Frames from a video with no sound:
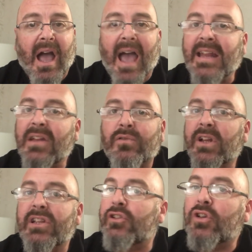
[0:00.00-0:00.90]
didn't
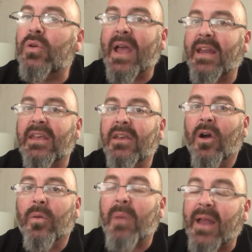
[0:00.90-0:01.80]
really do any,
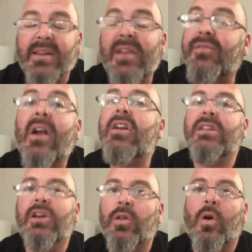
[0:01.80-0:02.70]
I did very
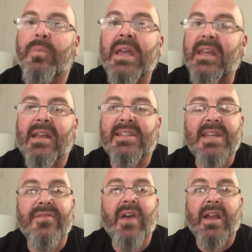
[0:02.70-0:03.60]
little obedience,
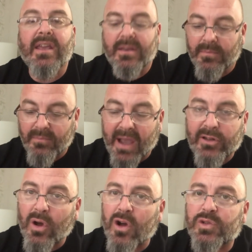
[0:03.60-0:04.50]
if any. My
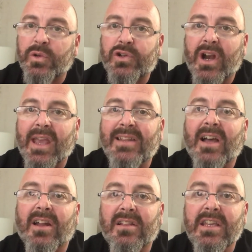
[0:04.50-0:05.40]
dogs were trained
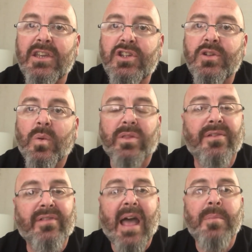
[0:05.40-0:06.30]
on a leash with
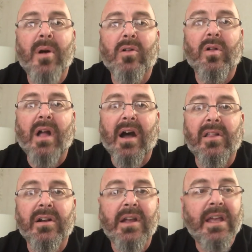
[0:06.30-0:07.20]
the flat buckle
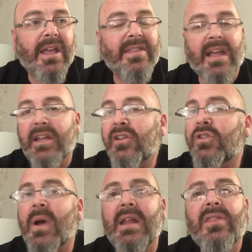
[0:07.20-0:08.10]
collar. They didn't
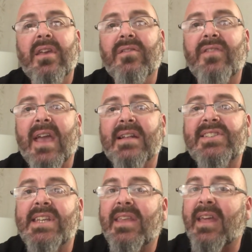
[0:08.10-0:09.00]
do anything
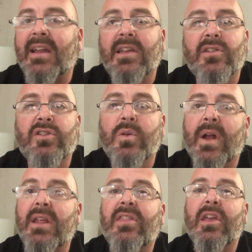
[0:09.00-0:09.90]
fancy. They didn't do
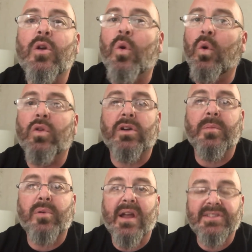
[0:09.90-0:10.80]
anything cool or
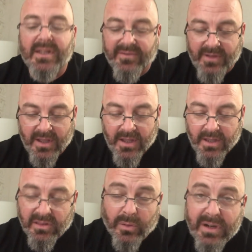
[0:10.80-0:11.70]
impressive.
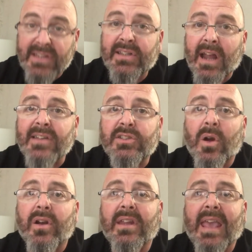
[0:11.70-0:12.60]
The reason I
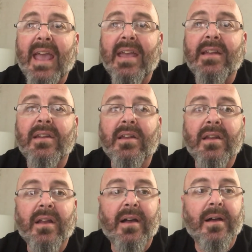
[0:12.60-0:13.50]
started getting
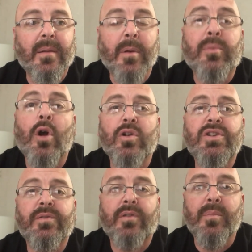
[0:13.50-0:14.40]
approach
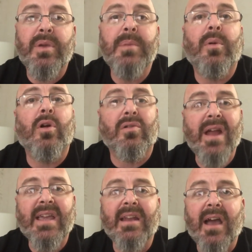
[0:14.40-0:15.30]
from people or
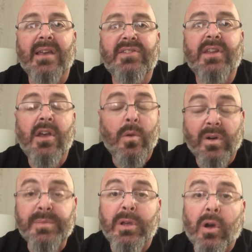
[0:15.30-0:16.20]
recognized
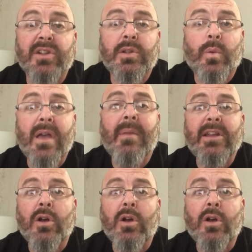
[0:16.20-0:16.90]
was because of the way my